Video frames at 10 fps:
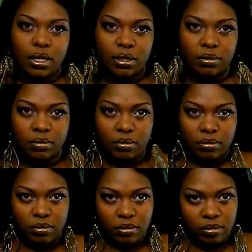
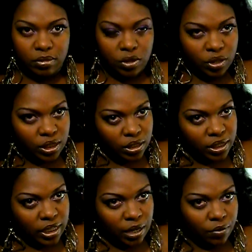Um, so this
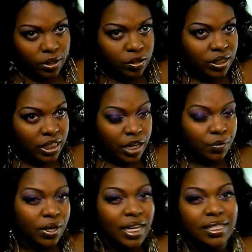is the second one so the
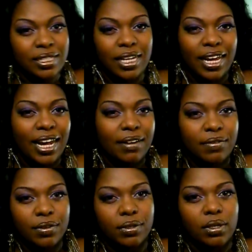second one I did not
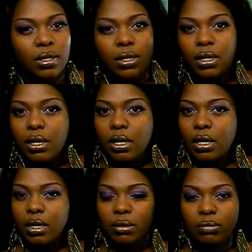have
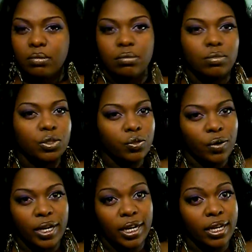her um,
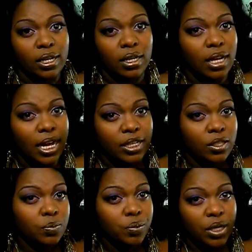sew it in I
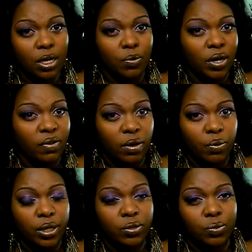just put it on whatever
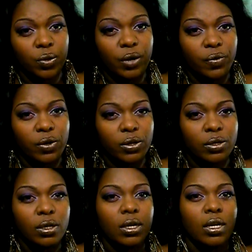I wanted to wear
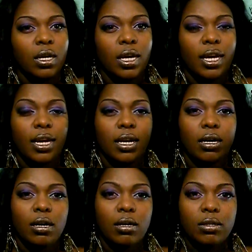her
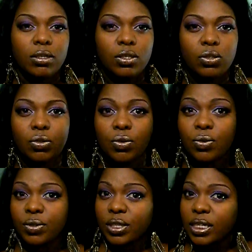and
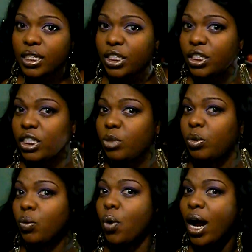also
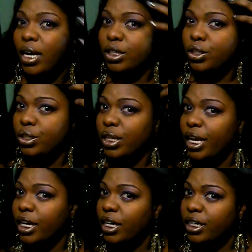she's been
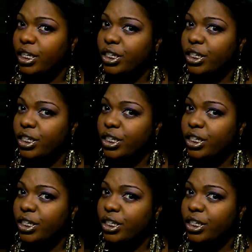washed and